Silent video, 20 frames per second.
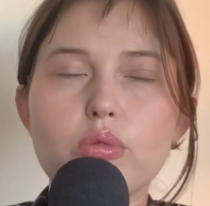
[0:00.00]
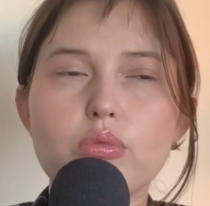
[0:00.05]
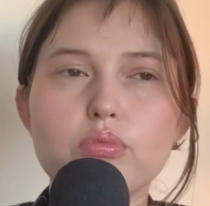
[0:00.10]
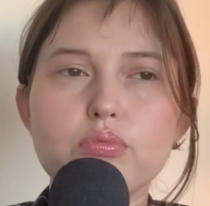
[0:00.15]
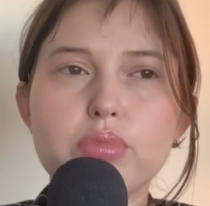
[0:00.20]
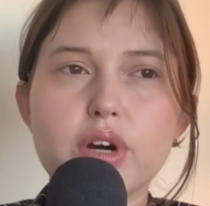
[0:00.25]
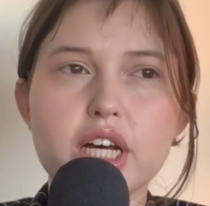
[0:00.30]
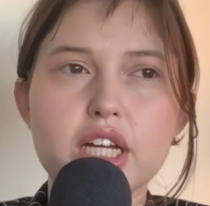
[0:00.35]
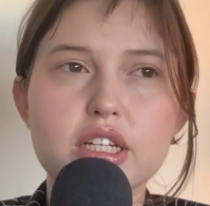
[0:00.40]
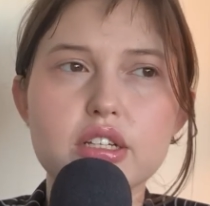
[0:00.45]

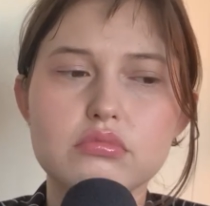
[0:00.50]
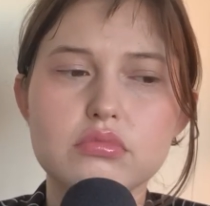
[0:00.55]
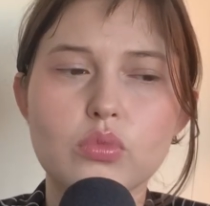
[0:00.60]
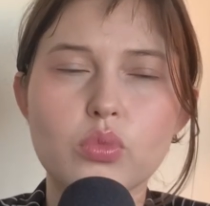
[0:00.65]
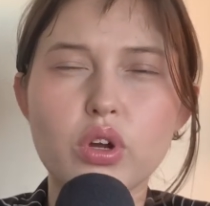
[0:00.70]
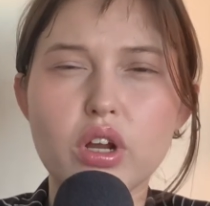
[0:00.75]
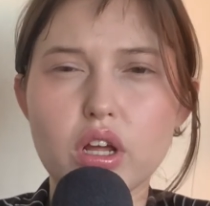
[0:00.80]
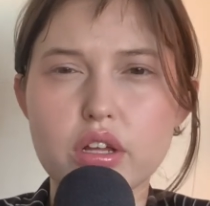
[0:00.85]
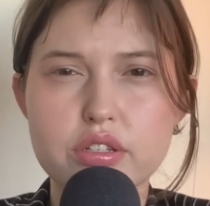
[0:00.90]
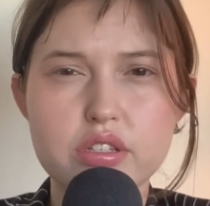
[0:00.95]
But
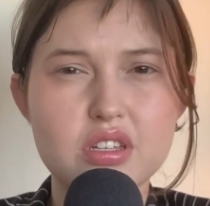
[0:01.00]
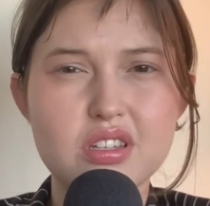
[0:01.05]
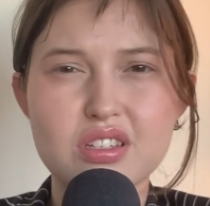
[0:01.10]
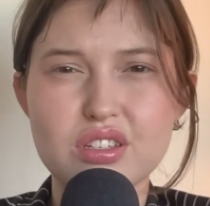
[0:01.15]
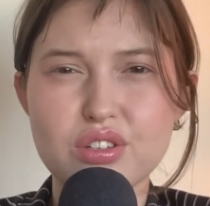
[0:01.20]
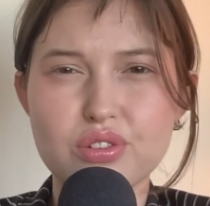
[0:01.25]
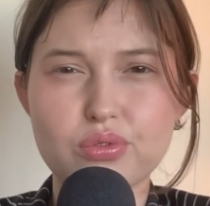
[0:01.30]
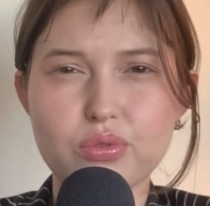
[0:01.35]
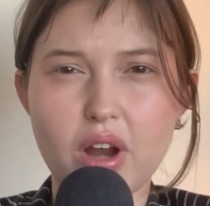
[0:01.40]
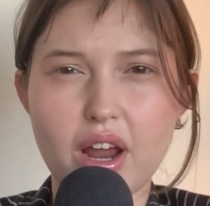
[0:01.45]
what else is
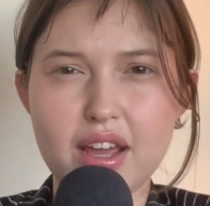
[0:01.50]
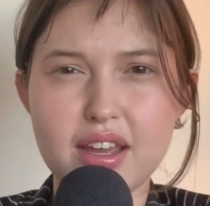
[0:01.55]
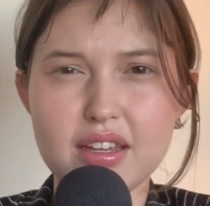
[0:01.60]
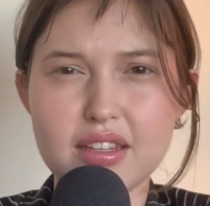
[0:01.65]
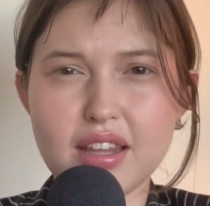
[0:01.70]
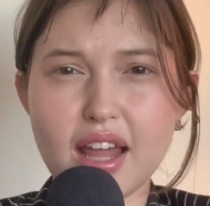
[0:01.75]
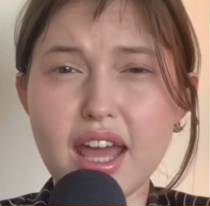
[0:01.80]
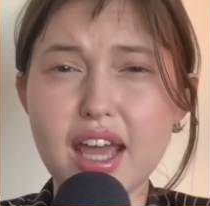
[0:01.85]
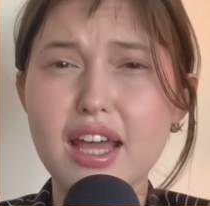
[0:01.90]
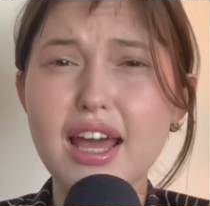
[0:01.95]
new, right?
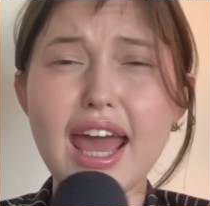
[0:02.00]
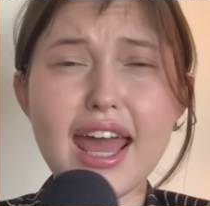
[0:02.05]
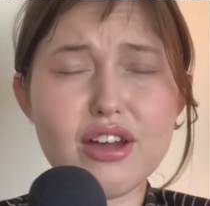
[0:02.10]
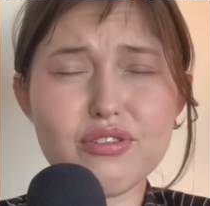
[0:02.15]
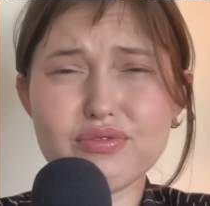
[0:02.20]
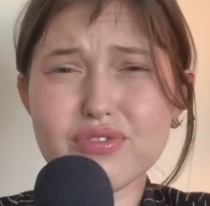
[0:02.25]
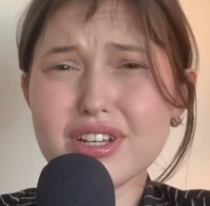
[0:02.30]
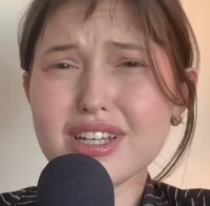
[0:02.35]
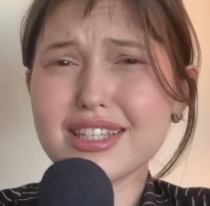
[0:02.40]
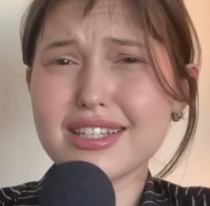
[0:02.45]
Like,
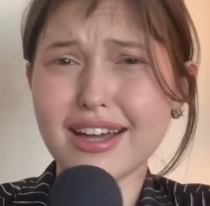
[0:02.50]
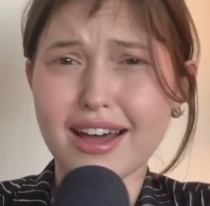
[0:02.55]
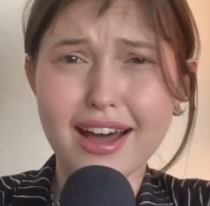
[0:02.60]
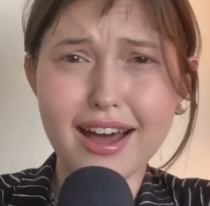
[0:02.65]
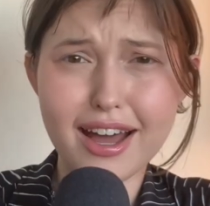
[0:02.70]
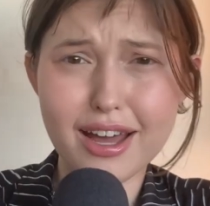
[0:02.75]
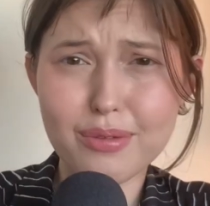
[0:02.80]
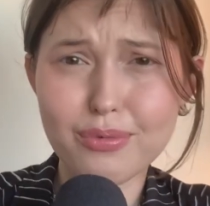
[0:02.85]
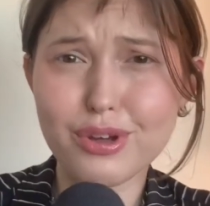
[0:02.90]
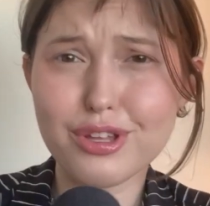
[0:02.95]
every
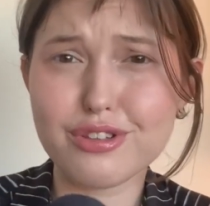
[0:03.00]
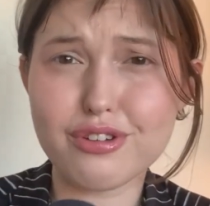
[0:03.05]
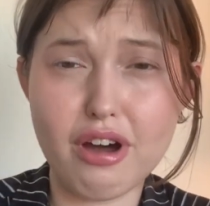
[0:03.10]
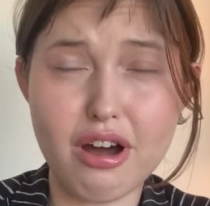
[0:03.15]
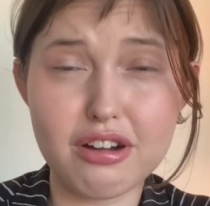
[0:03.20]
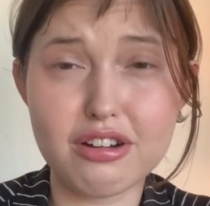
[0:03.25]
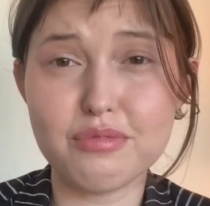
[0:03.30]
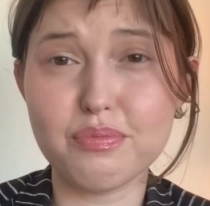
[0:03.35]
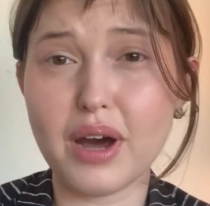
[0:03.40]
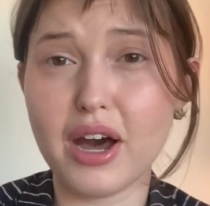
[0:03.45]
time we
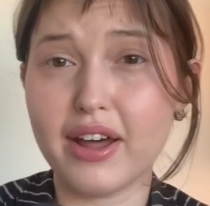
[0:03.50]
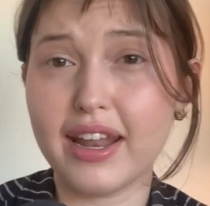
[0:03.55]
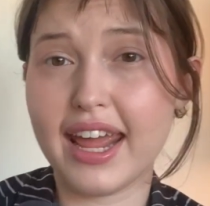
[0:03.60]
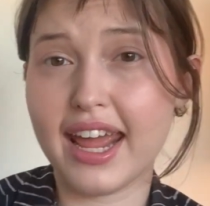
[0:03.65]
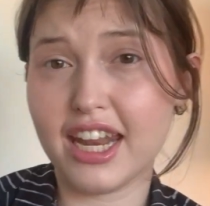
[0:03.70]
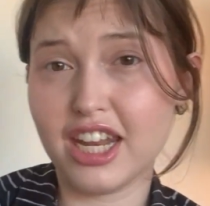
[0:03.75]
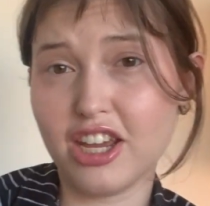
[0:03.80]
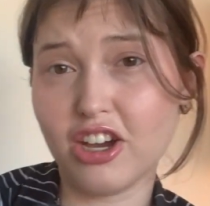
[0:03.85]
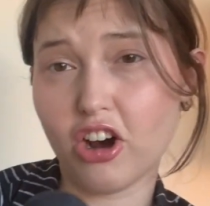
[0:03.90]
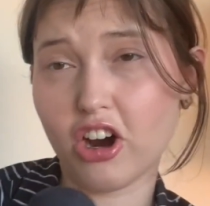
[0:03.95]
talk about
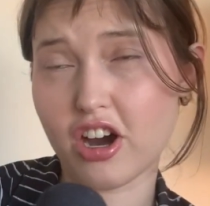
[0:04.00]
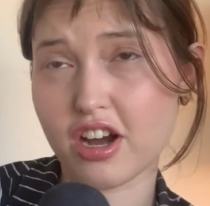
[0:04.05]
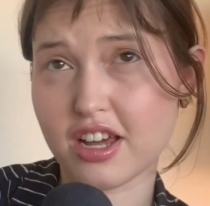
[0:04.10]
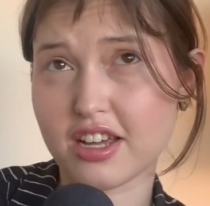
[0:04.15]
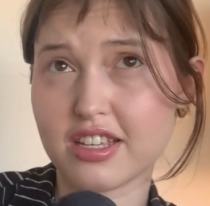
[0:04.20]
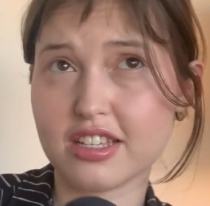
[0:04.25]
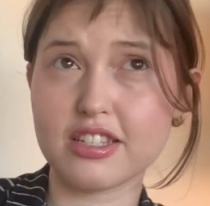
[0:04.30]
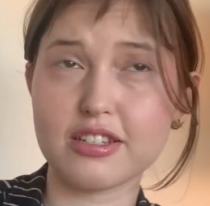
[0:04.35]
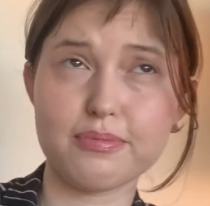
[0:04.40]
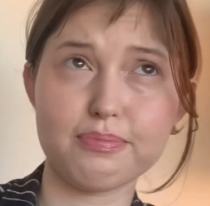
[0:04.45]
any
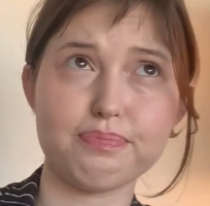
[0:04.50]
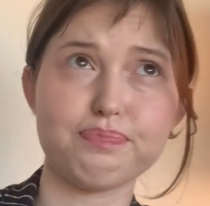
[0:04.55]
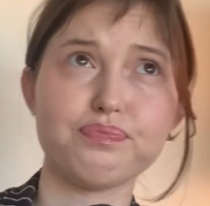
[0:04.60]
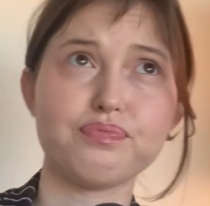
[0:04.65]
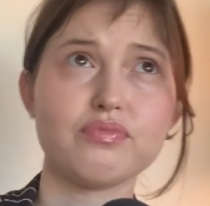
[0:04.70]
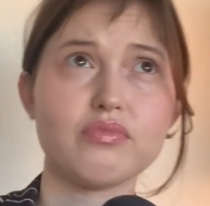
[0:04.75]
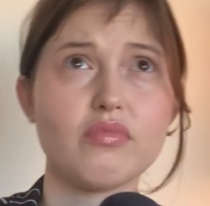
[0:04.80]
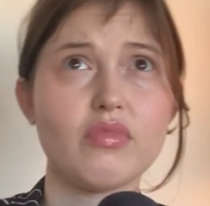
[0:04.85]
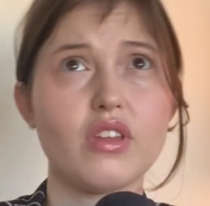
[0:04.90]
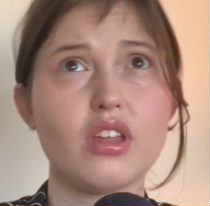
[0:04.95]
artist
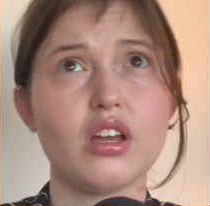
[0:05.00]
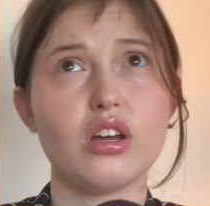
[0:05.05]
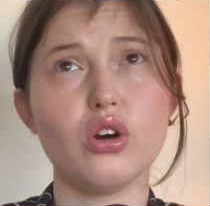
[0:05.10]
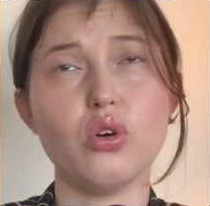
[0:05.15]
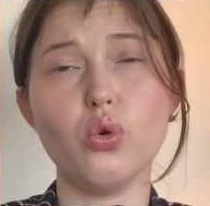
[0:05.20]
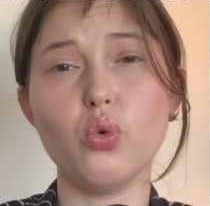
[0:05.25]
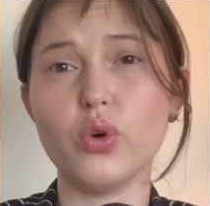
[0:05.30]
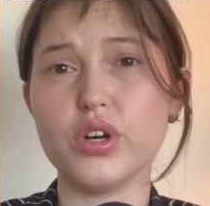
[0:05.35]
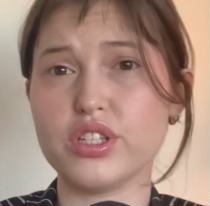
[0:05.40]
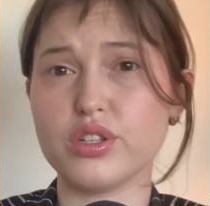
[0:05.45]

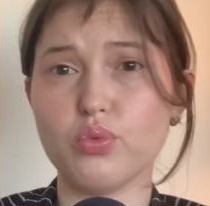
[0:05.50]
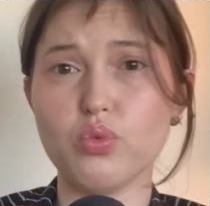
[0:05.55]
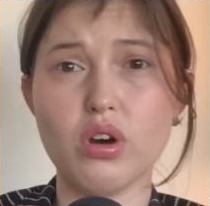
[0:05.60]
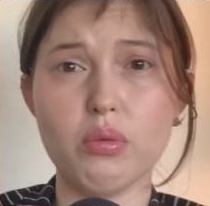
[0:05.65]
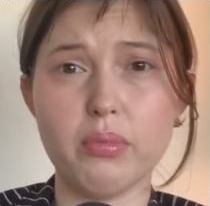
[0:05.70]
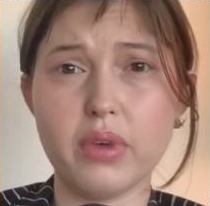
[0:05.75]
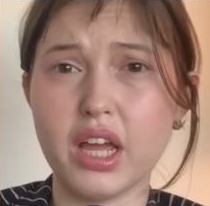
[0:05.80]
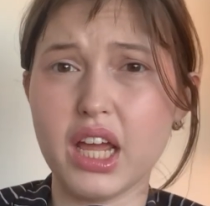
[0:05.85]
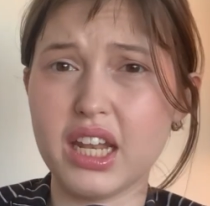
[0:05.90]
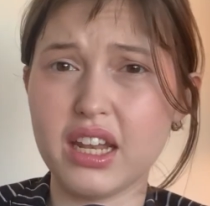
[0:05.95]
who was a
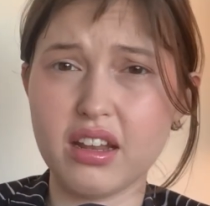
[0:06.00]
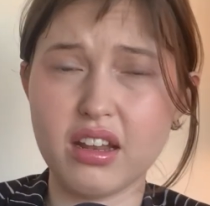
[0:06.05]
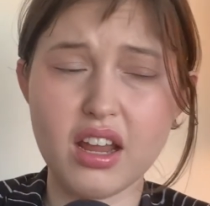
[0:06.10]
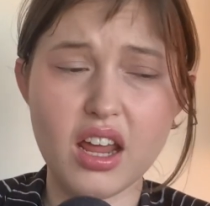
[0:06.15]
woman,